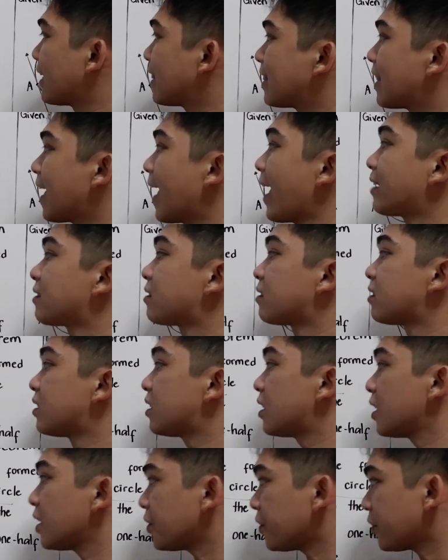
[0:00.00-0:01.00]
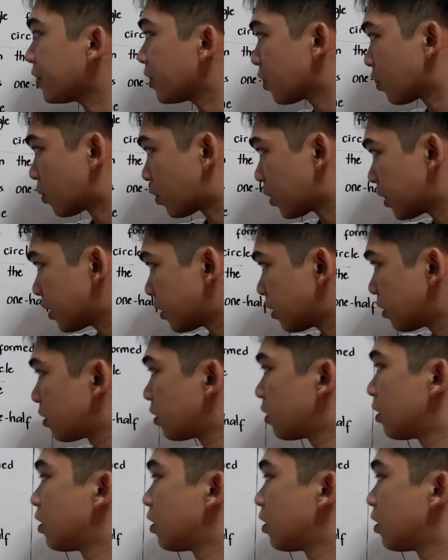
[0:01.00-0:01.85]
in the exterior